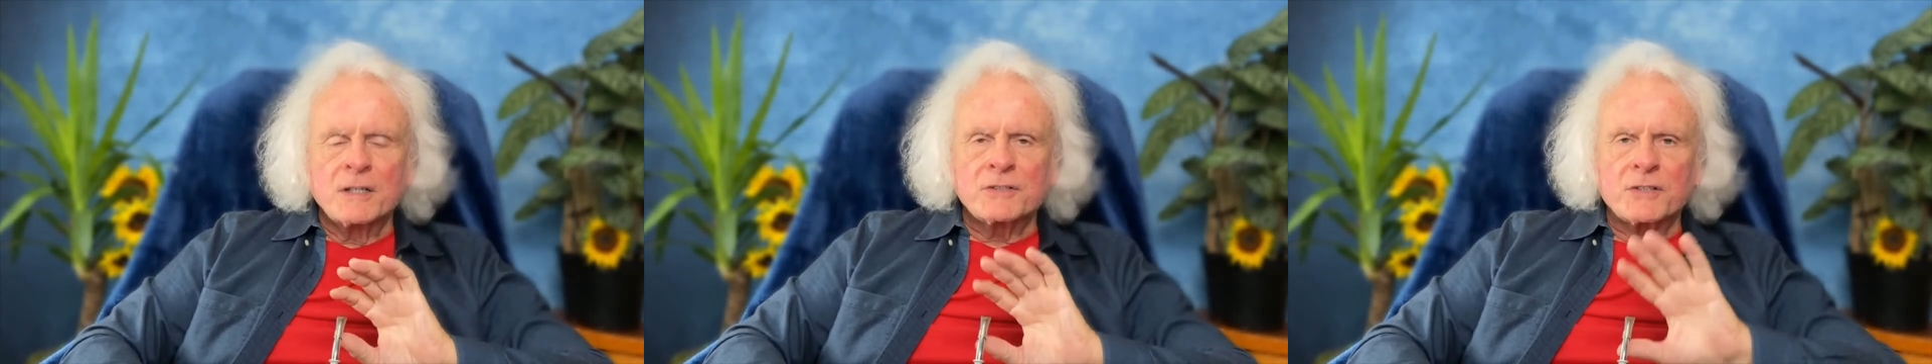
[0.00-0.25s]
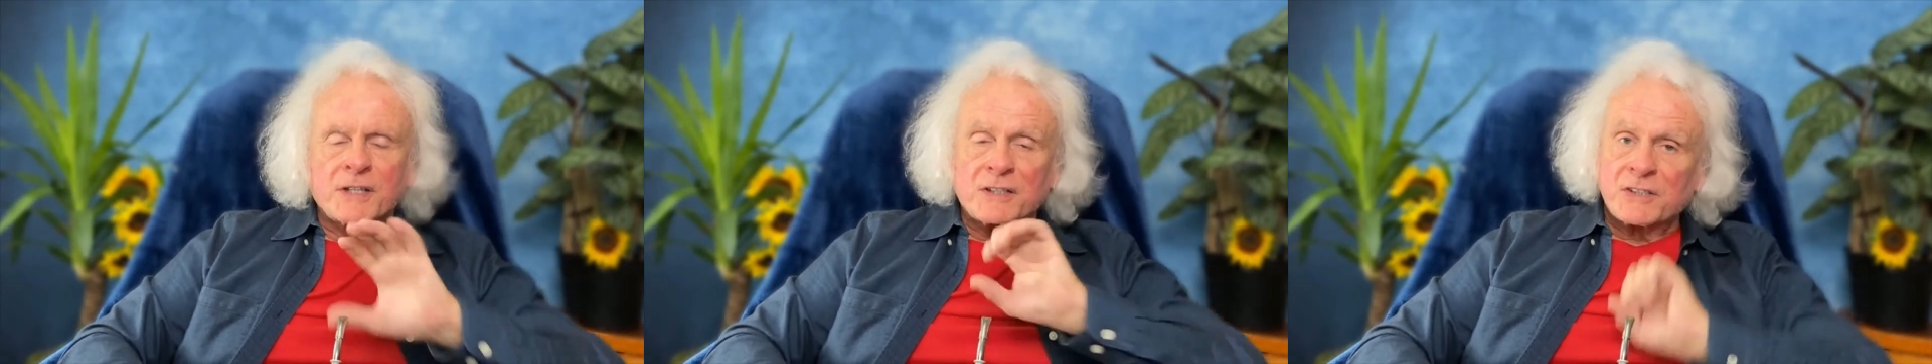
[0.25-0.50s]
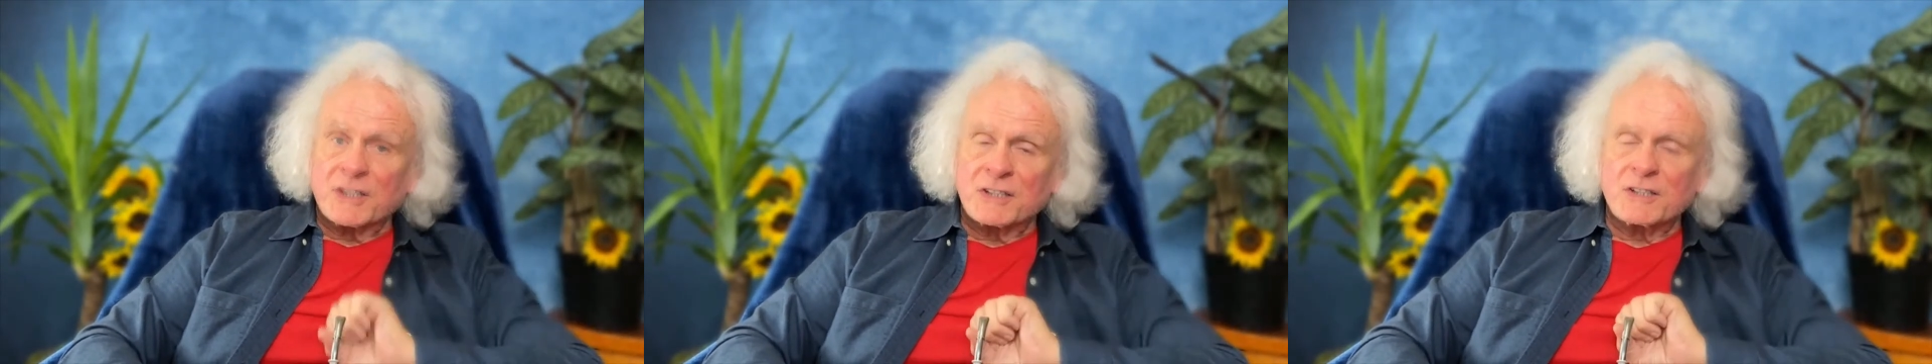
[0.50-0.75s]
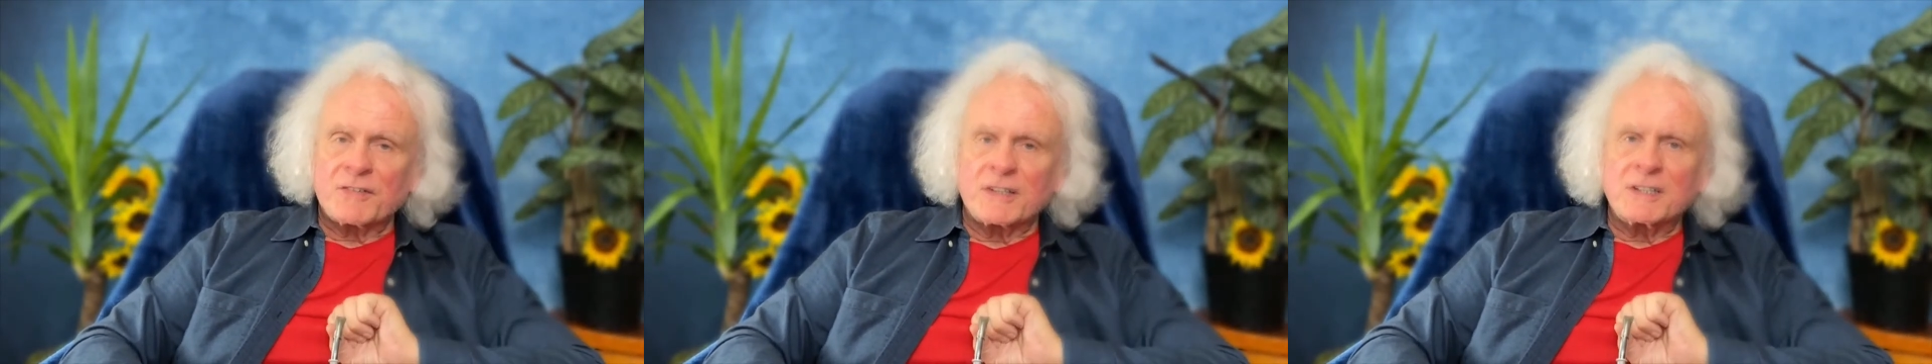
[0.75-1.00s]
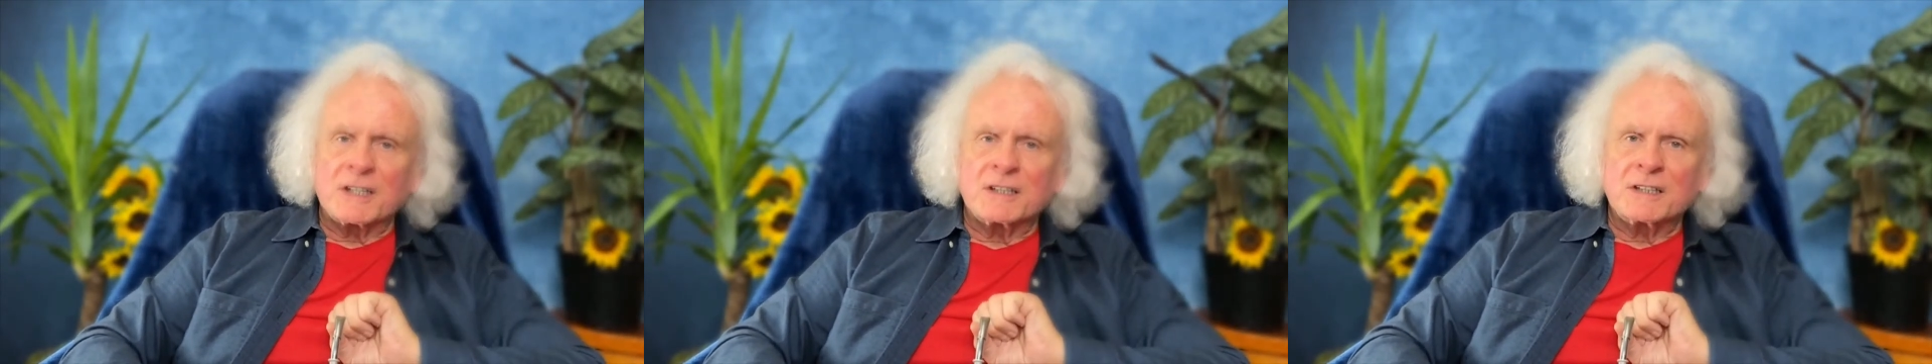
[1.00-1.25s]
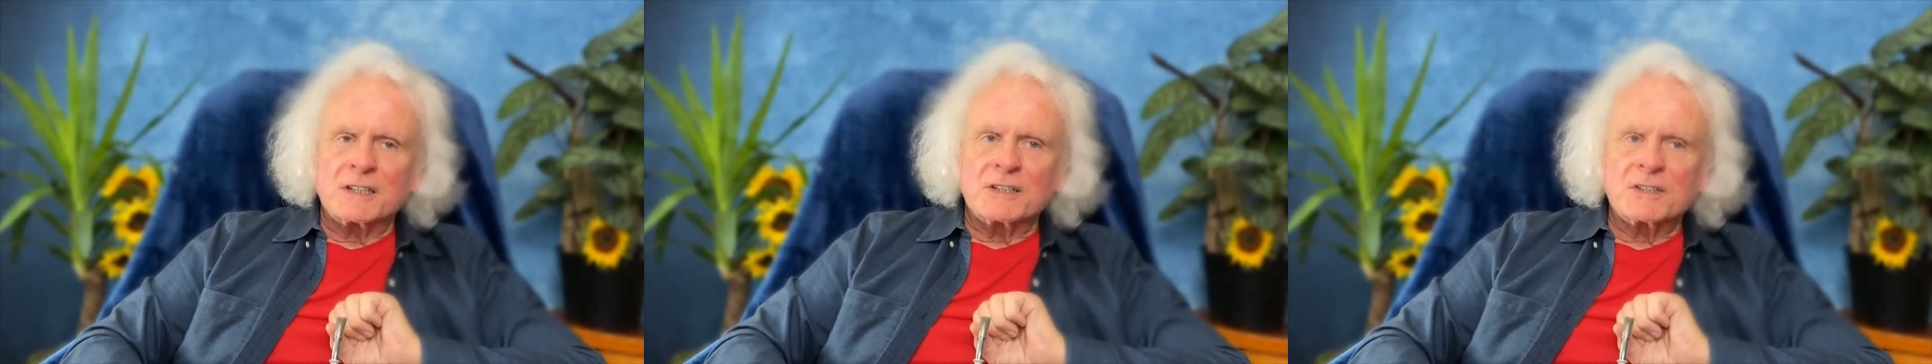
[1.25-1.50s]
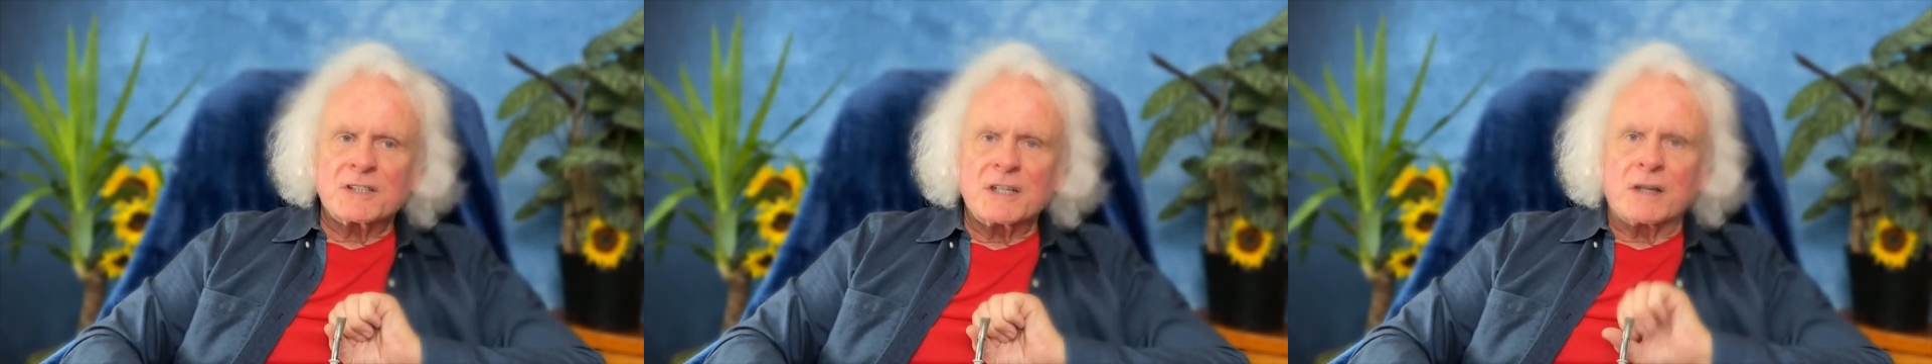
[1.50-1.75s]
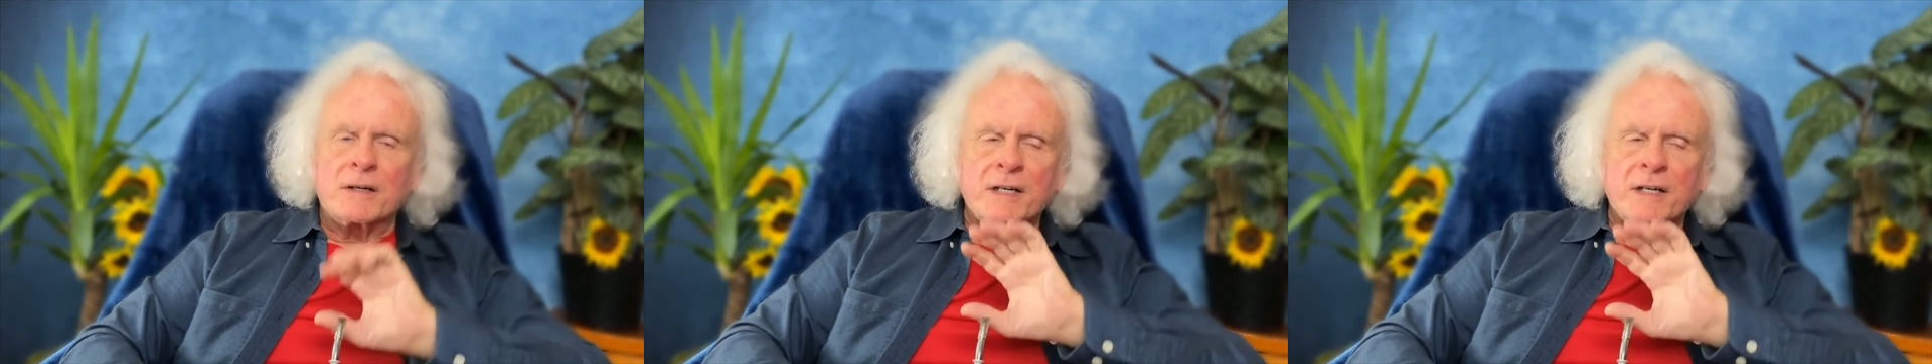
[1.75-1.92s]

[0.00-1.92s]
So that sense of identity is there.